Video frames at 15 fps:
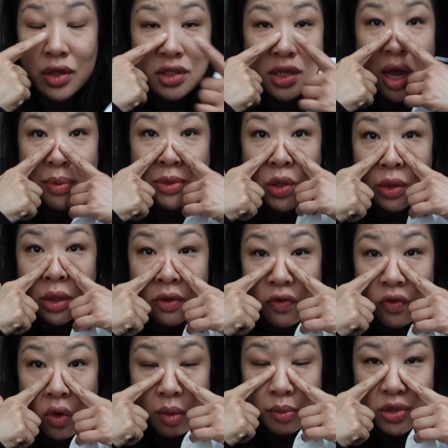the top so it
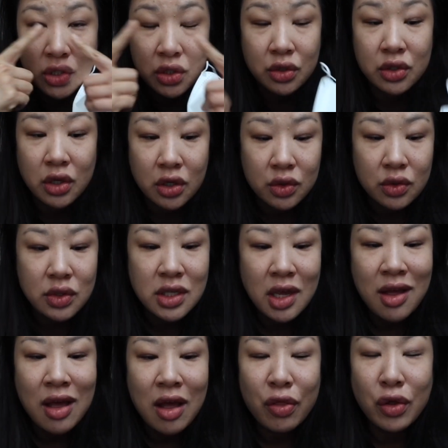conforms to your nose.
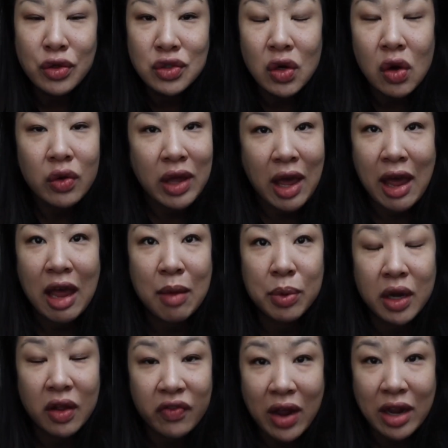Those are okay,
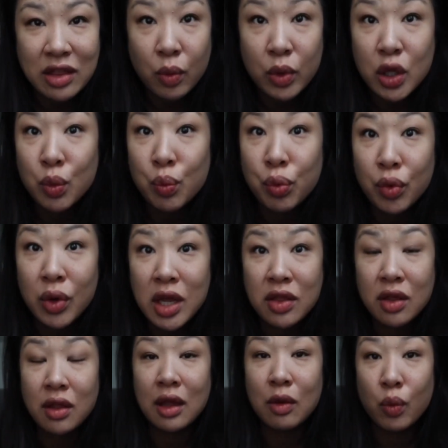but I find that when you
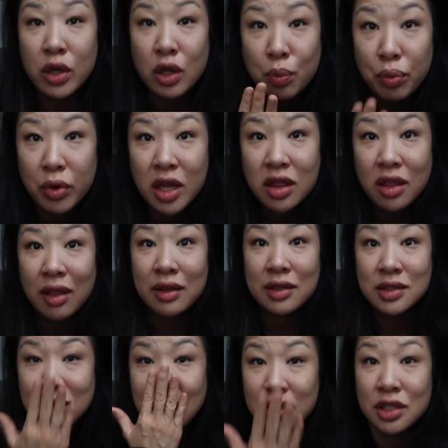breathe it, like when you breathe it like
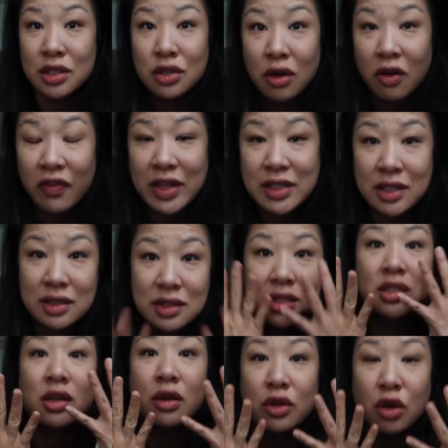sucks into your face and gets
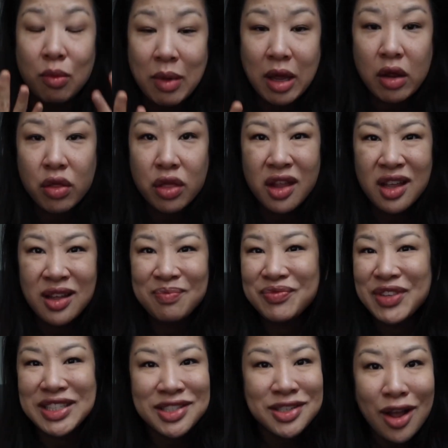stuck in your mouth.
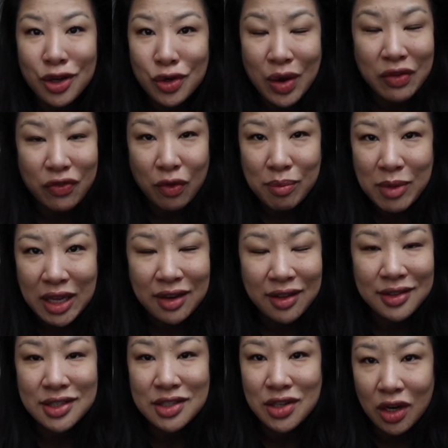It's not great for
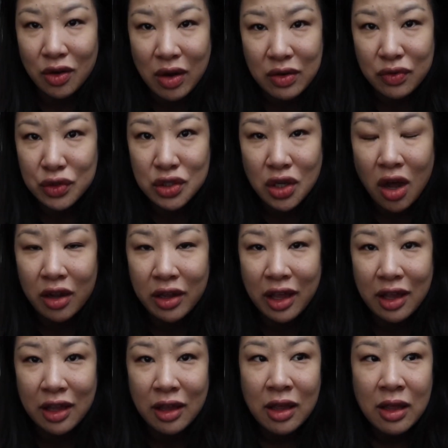meetings, it's not great for
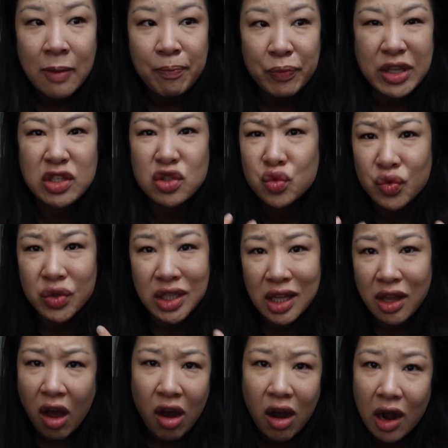talking, because it's
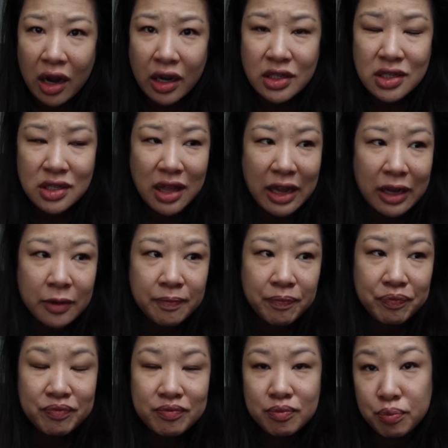really hard to like
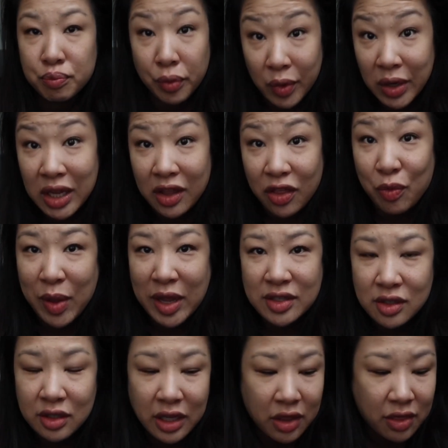breathe
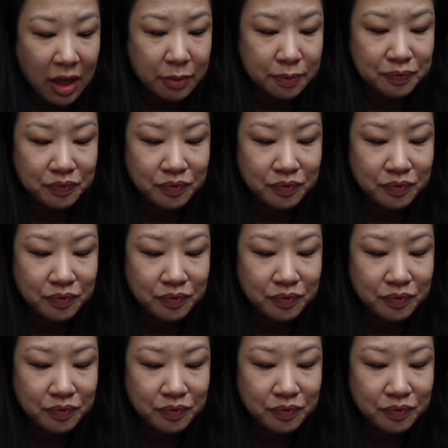basically in them.